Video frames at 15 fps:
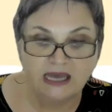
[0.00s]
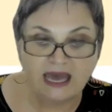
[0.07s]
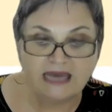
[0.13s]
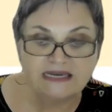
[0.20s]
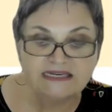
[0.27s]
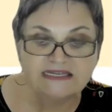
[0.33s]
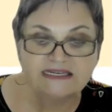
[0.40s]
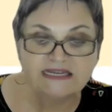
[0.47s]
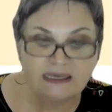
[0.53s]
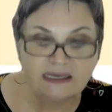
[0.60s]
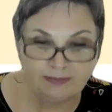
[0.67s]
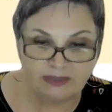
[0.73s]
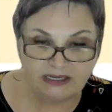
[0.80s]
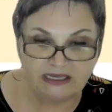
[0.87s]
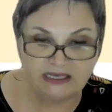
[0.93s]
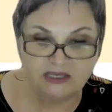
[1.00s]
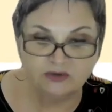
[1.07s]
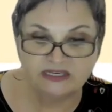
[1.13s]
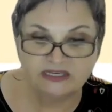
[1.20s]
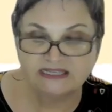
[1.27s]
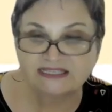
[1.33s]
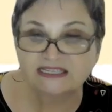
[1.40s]
and deeply
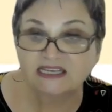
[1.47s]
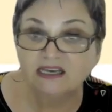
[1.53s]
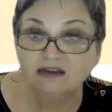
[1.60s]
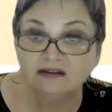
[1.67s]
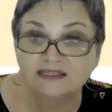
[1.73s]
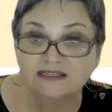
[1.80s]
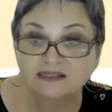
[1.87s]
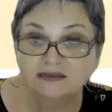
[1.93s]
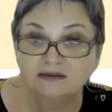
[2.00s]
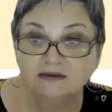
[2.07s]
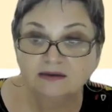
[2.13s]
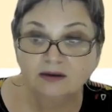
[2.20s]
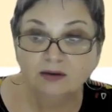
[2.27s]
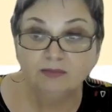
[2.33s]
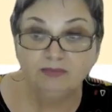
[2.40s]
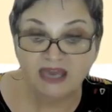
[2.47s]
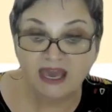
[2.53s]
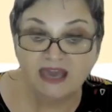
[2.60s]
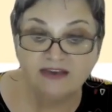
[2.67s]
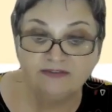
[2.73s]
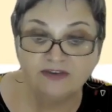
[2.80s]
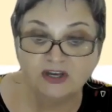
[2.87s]
using skills,
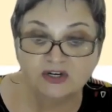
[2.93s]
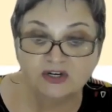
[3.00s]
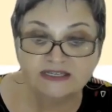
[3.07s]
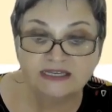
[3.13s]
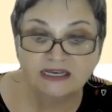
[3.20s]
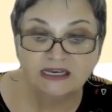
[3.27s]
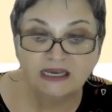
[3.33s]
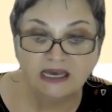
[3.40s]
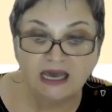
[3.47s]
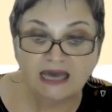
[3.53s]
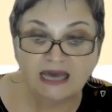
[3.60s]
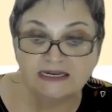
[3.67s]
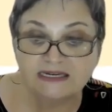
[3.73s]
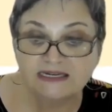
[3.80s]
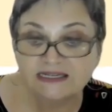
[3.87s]
behaviors, and